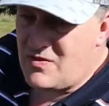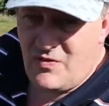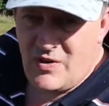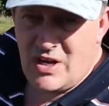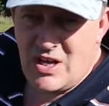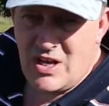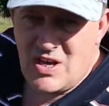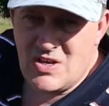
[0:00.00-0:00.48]

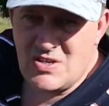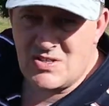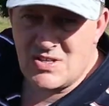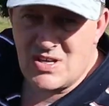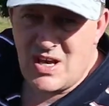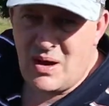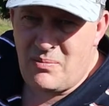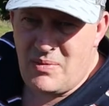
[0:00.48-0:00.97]
the videos,
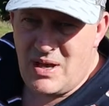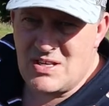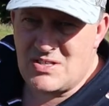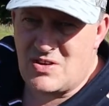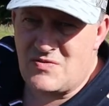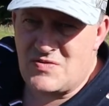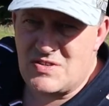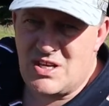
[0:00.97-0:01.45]
as
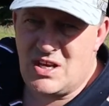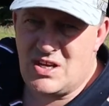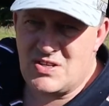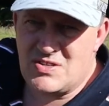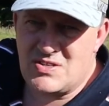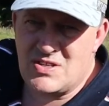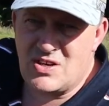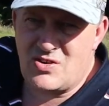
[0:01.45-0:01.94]
I've said,
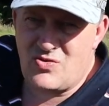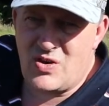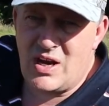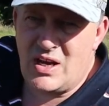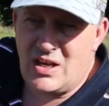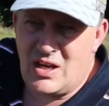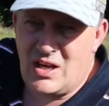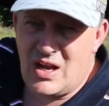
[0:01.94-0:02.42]
is the
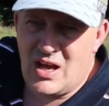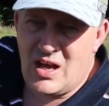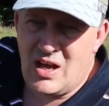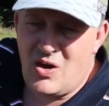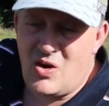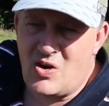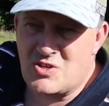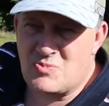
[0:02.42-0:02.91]
green
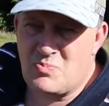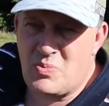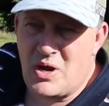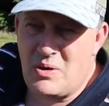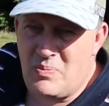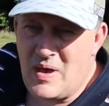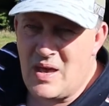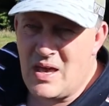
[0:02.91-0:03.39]

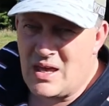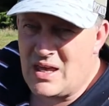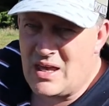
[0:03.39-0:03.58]
Osprey pack